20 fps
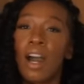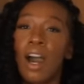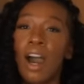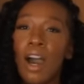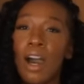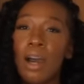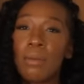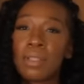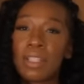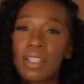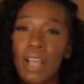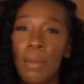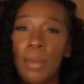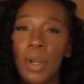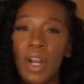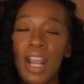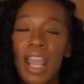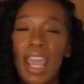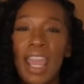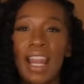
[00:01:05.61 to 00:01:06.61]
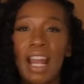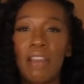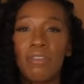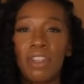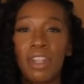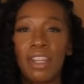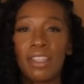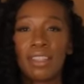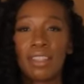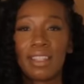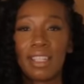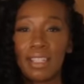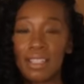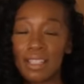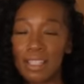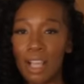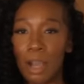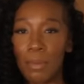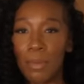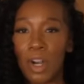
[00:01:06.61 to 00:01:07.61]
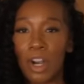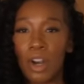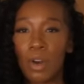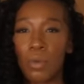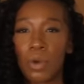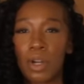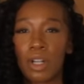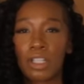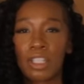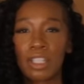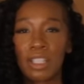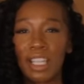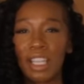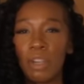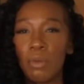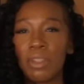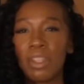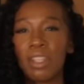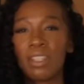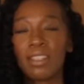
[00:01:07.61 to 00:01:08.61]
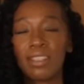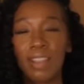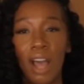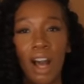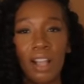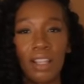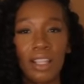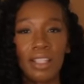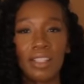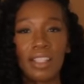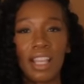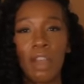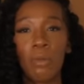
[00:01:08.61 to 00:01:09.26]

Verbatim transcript: summer, and I feel like this summer we're sticking with the solids